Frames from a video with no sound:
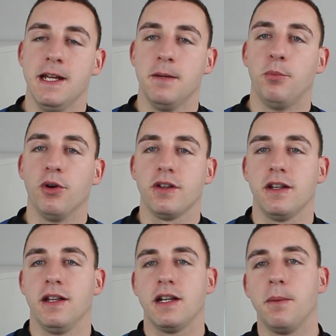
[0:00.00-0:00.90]
but
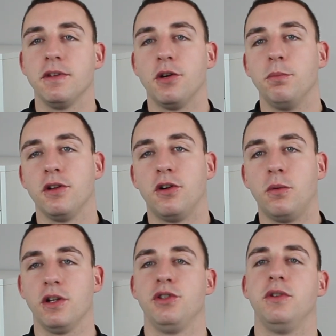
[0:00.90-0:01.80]
comment down below
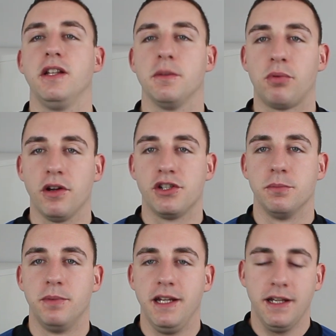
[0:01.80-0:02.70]
what you think the price should
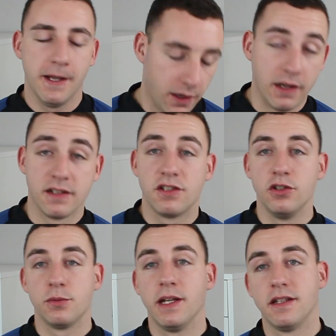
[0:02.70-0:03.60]
be, and as soon as
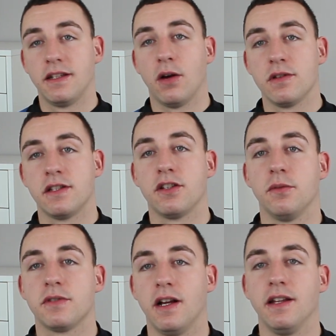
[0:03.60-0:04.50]
we hit the 1,000 subs,
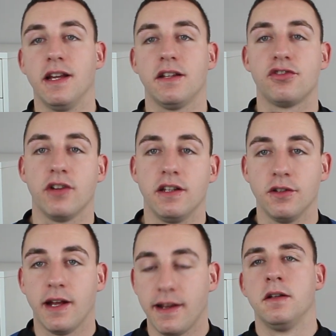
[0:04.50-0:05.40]
I'll get straight to
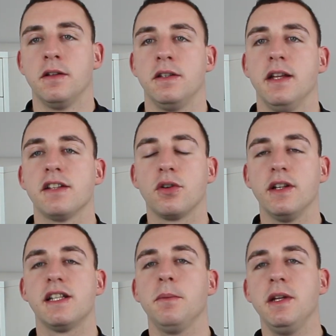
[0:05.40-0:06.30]
that. Yeah, so guys,
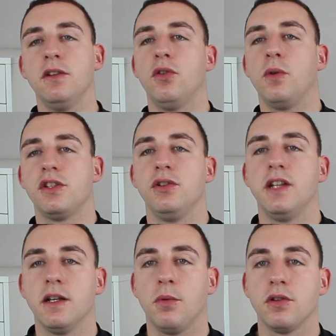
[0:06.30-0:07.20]
let me know what you think
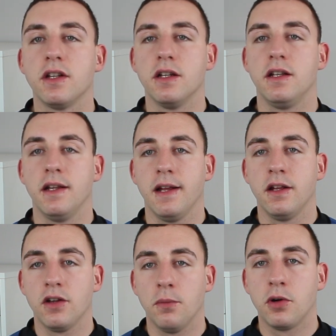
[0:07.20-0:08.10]
about the
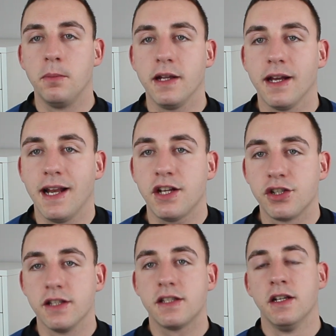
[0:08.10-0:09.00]
upcoming
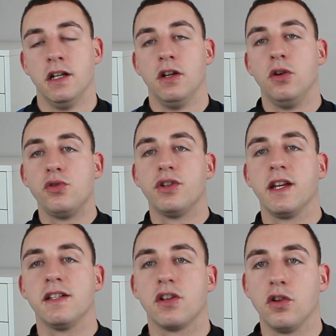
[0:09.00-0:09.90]
elections. Who do you think
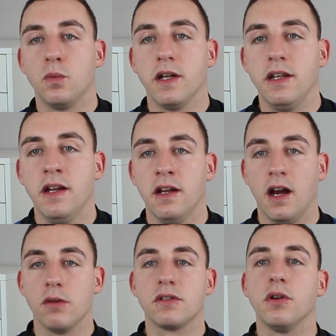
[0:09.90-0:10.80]
is going to win?
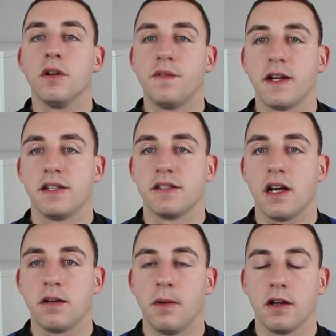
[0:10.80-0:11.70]
How's it going to affect the stock
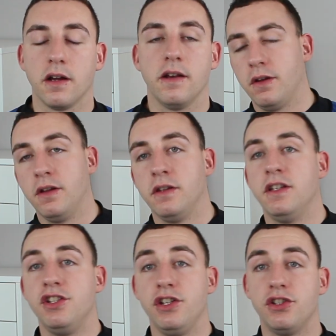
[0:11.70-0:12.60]
market?
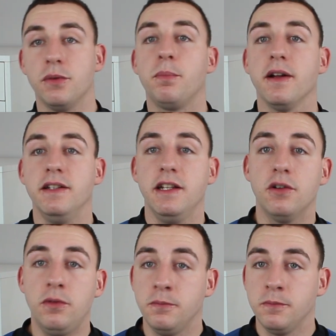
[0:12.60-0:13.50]
Did you jump on NEO?
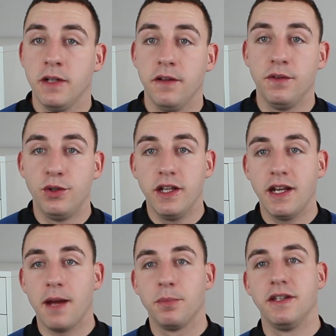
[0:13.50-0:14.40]
If you did,
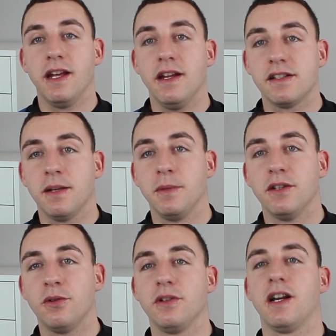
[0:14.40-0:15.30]
happy days. Let me know
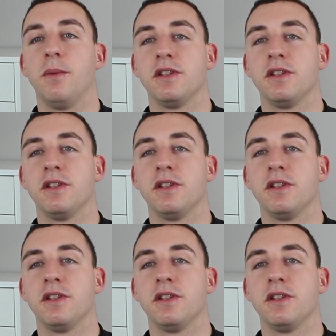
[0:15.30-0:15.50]
in the comments